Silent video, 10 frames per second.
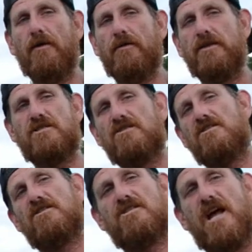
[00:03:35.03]
This is
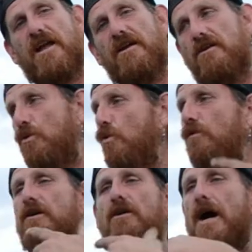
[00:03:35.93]
the second
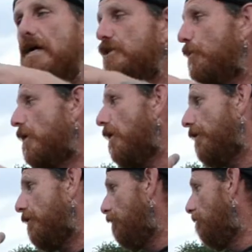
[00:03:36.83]
Whoville. Actually, we're
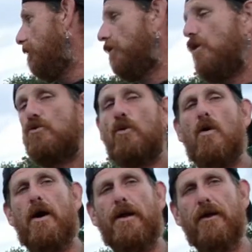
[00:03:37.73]
calling it Whoville Local
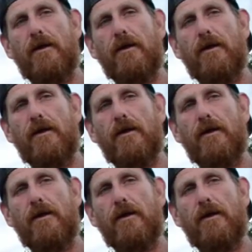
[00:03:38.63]
1.